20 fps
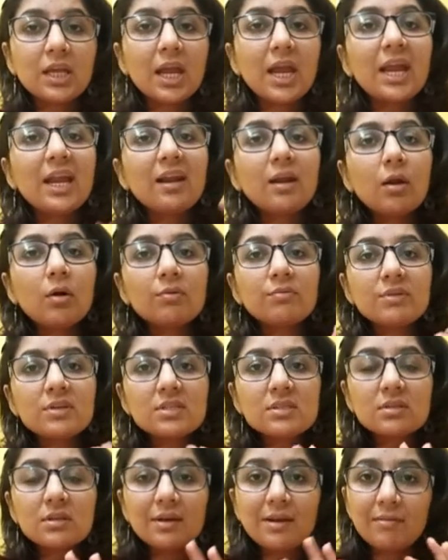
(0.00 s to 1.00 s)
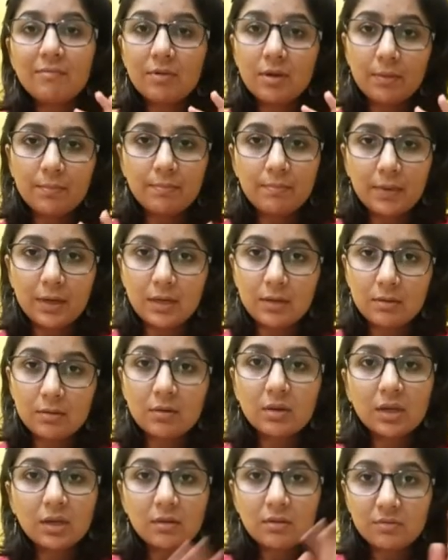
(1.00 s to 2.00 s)
end of his development,
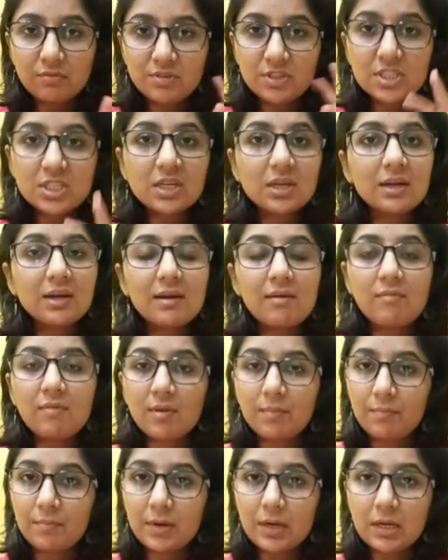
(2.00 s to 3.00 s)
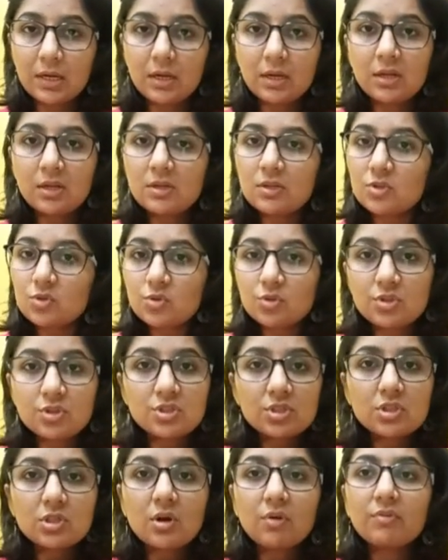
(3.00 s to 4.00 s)
okay, the physical development. So
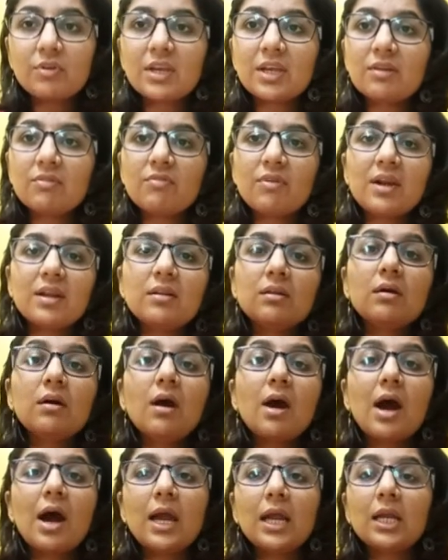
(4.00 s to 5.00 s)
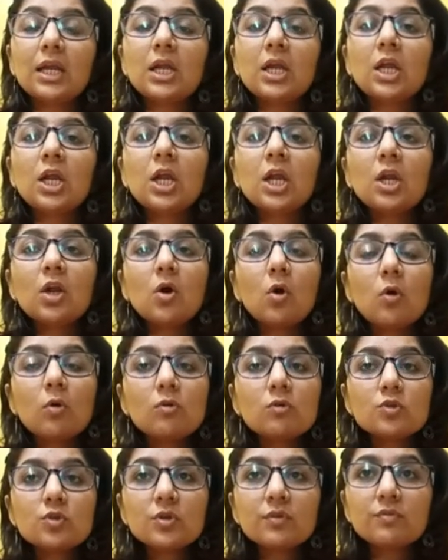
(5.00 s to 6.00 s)
this is how we can find the height. And
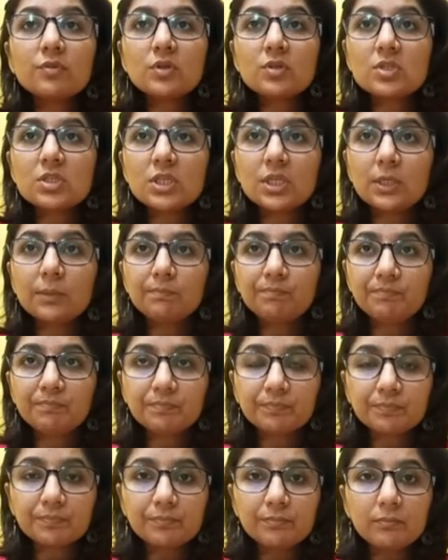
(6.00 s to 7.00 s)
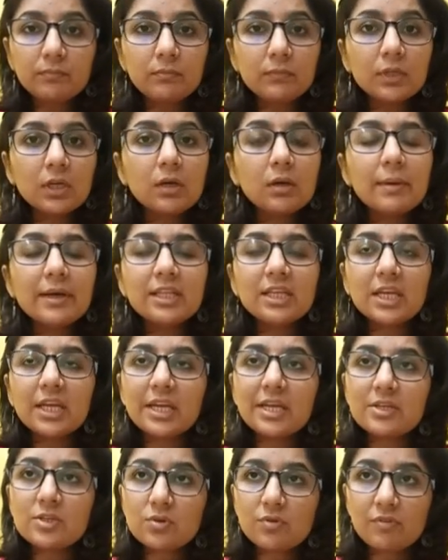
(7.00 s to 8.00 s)
also, if you see, by the
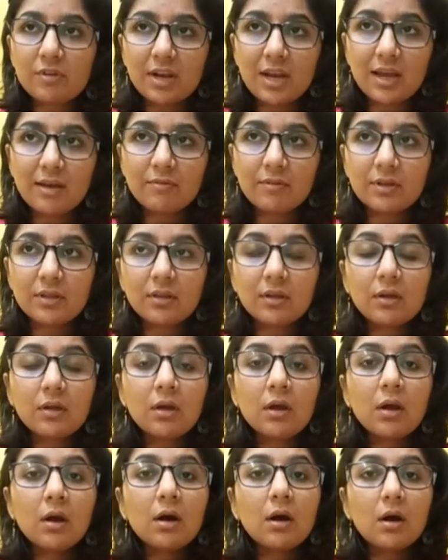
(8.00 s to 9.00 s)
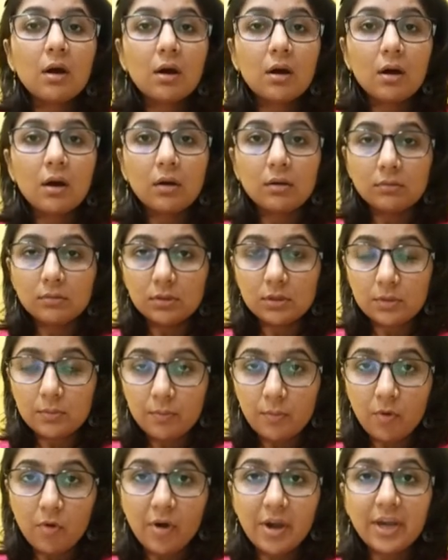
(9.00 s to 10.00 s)
age of 11, a
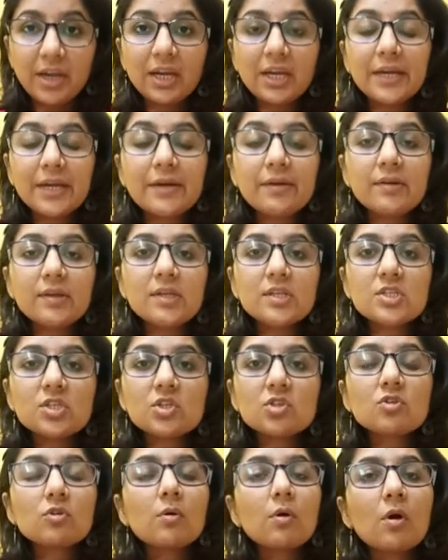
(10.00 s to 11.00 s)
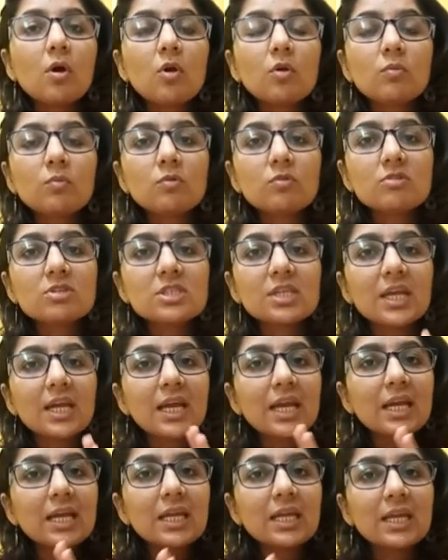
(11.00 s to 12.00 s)
boy, it reaches almost
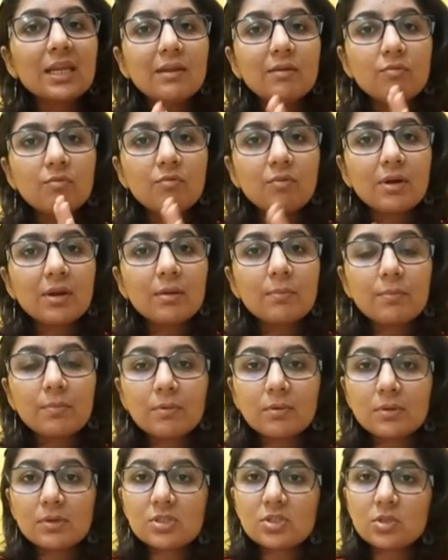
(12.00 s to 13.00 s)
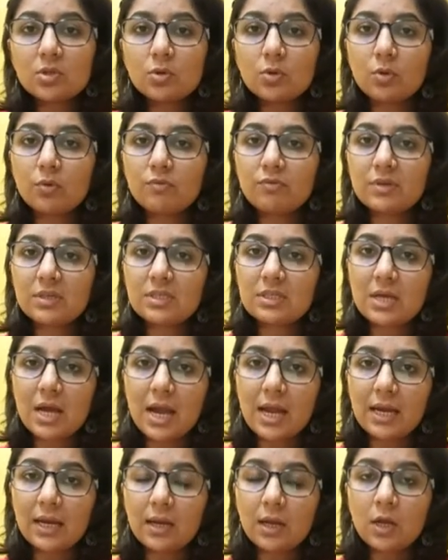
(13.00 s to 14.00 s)
81% of his
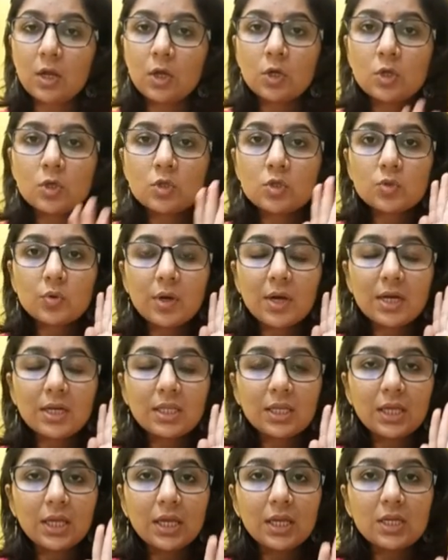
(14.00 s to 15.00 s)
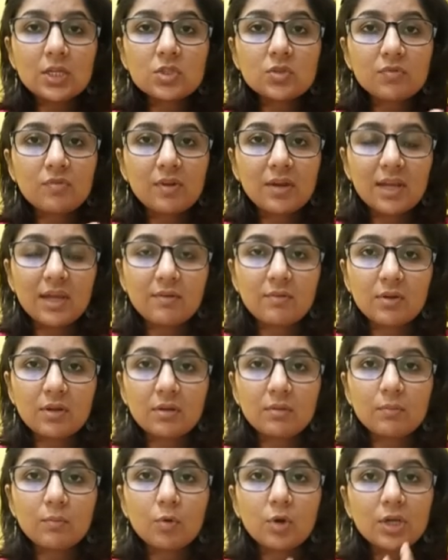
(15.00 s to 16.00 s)
height. So at the age of
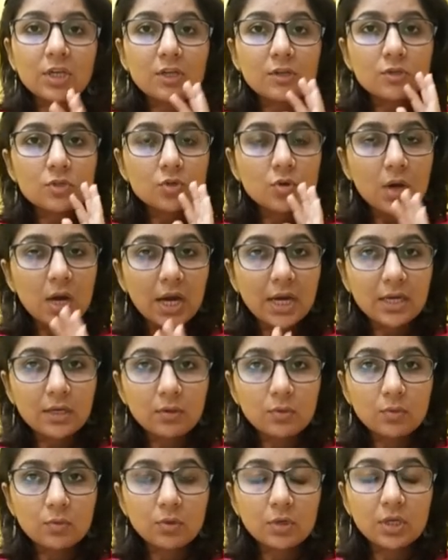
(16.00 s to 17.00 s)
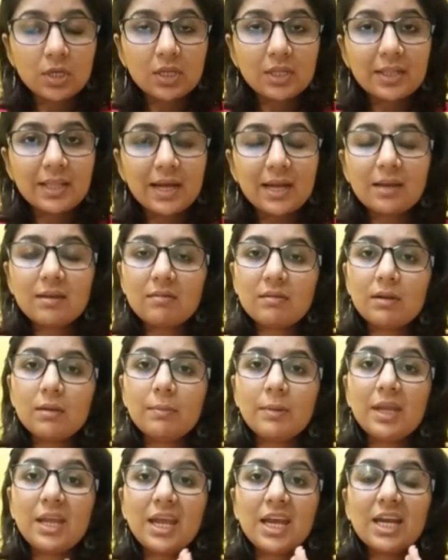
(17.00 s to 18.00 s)
11, boy ki jo height hogi, that will
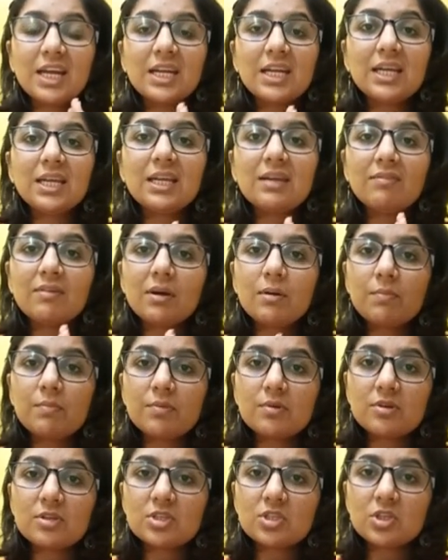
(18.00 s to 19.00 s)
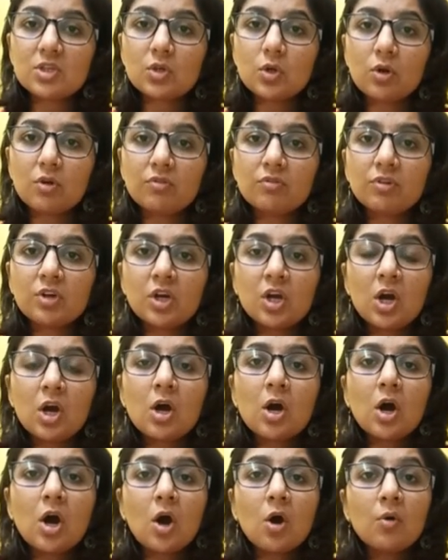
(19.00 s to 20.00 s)
be 81% of
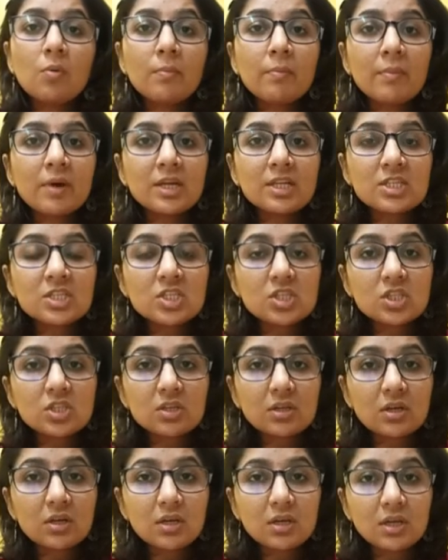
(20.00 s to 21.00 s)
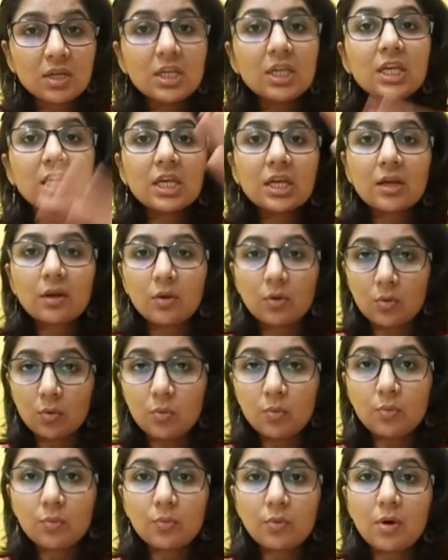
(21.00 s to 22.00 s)
how much he can
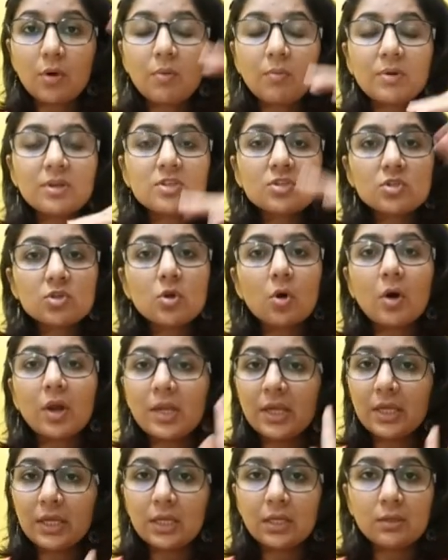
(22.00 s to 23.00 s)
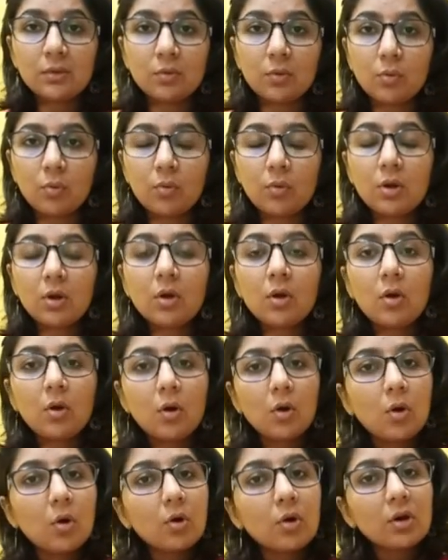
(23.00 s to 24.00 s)
grow, how much tall he can grow.
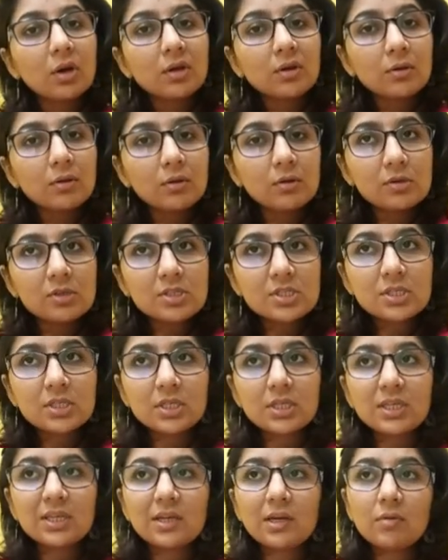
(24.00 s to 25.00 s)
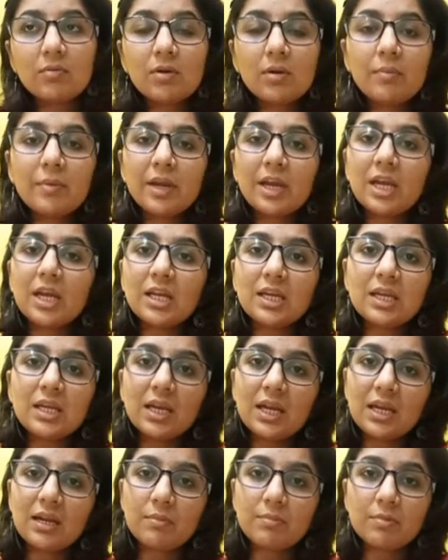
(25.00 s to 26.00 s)
Or girls ki, it will be
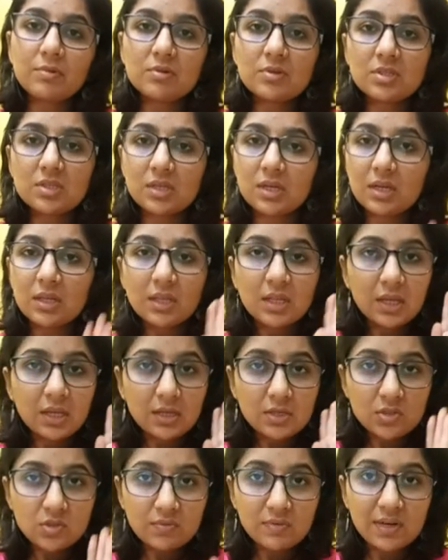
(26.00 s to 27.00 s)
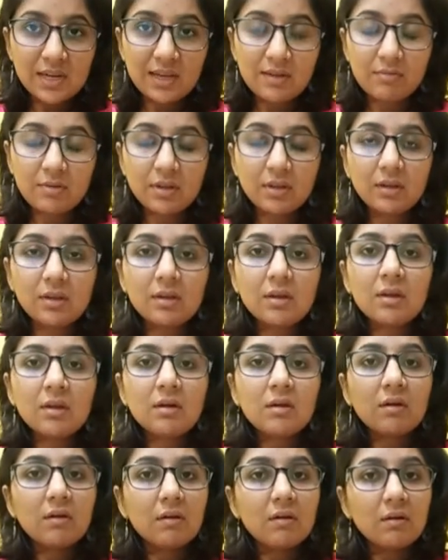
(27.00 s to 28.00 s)
88%. At the age of 11,
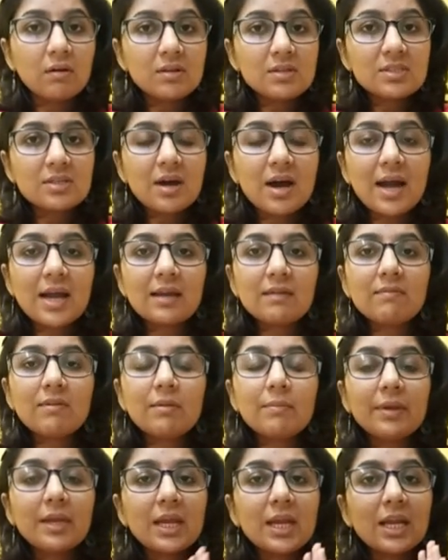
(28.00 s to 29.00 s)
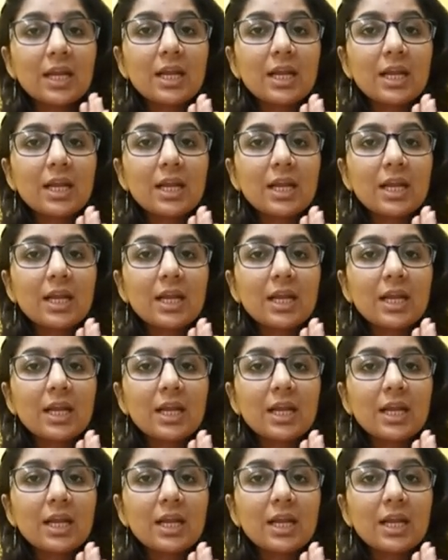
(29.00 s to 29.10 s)
a girl's height will be